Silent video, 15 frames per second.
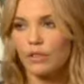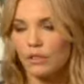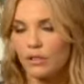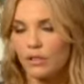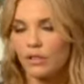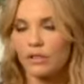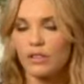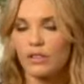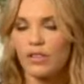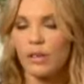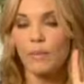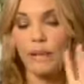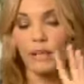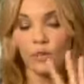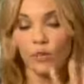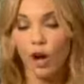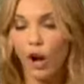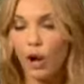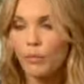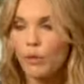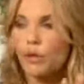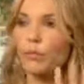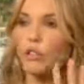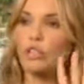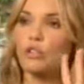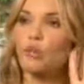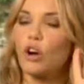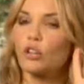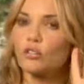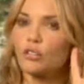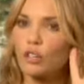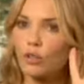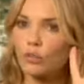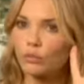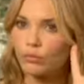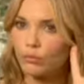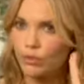they make you calmer, but you also,